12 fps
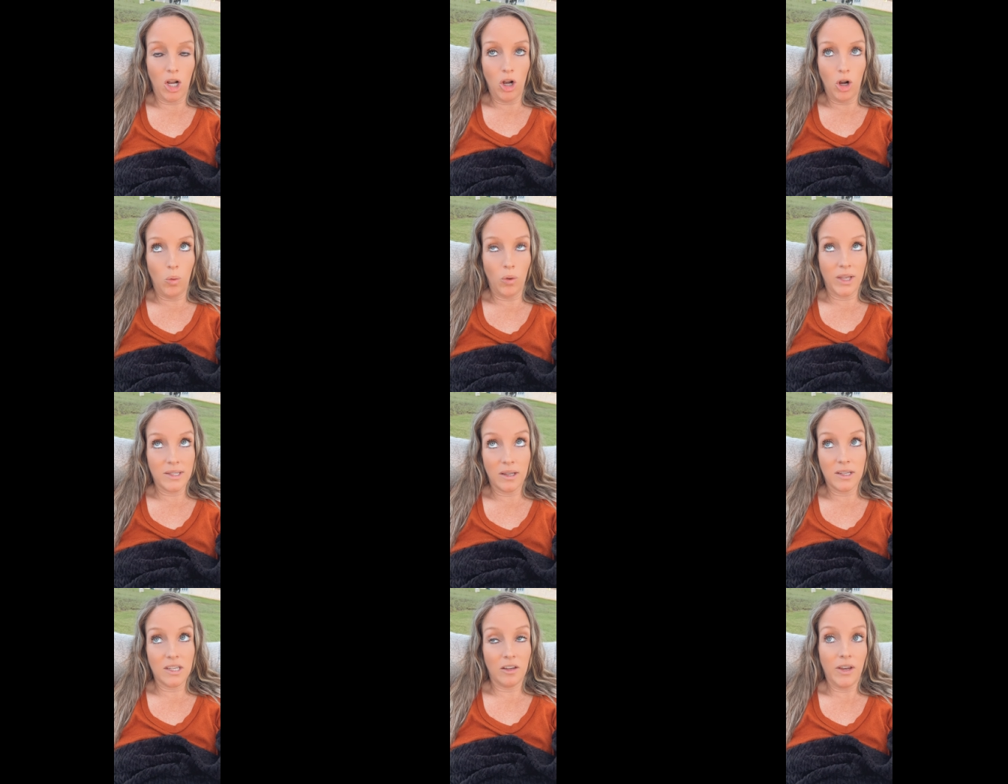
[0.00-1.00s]
oh, well, that's not
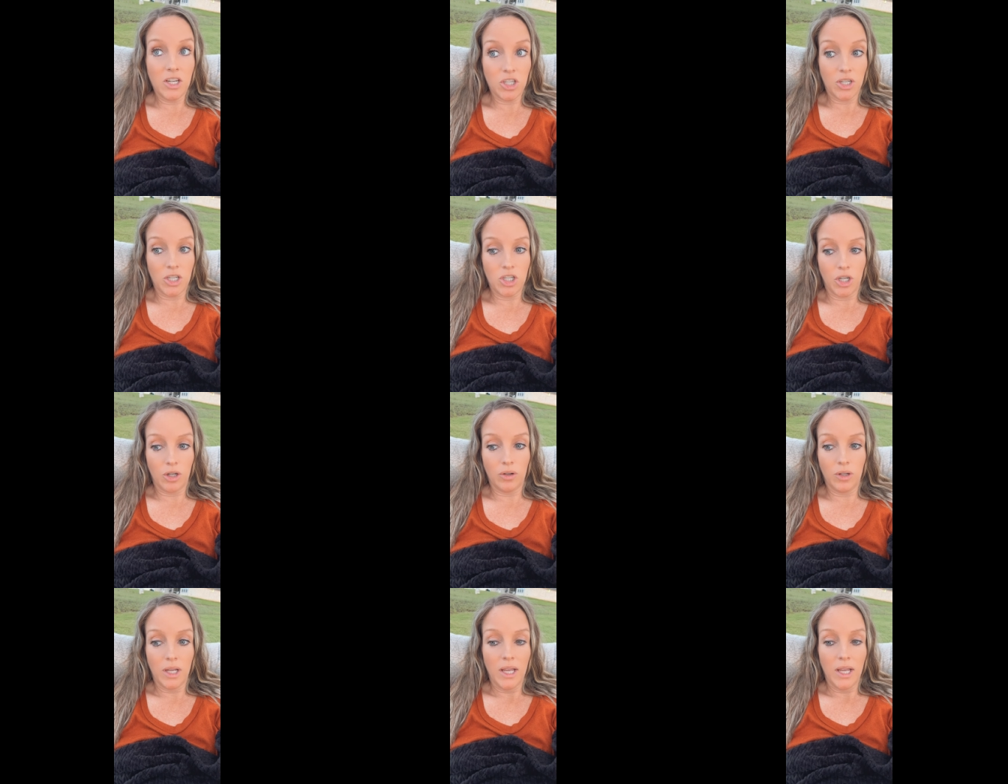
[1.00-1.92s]
a salvation issue.